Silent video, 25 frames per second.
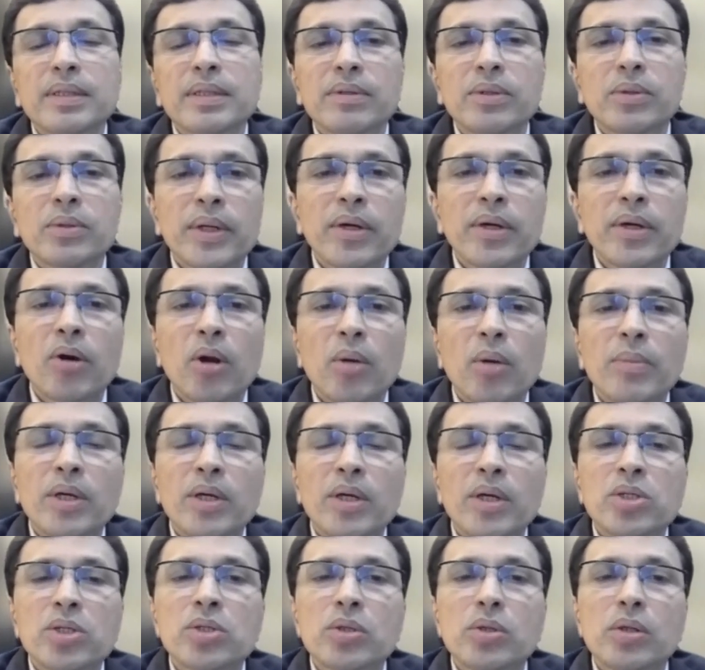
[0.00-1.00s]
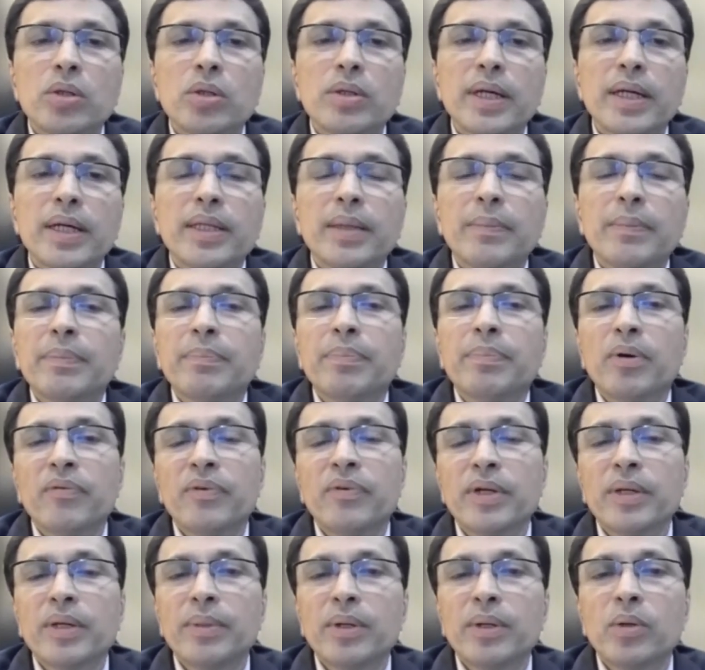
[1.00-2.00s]
The unit economic is good and then
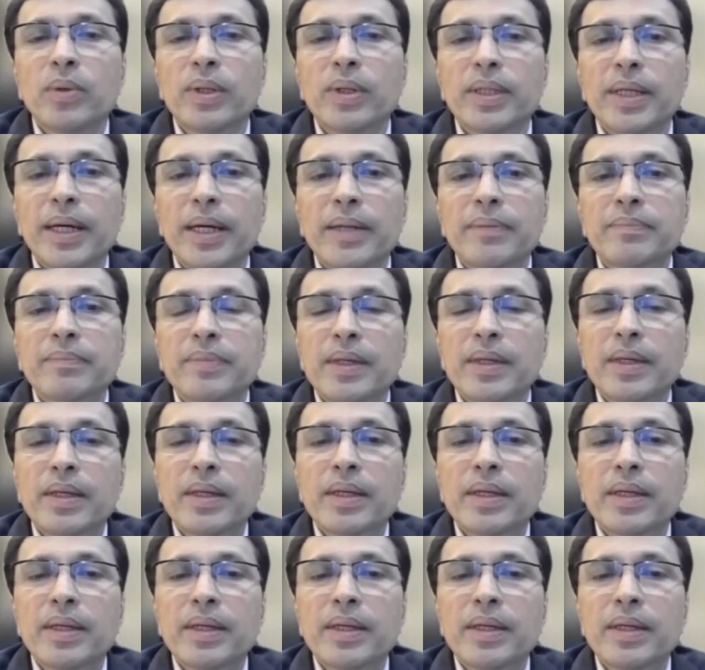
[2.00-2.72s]
profitable over there.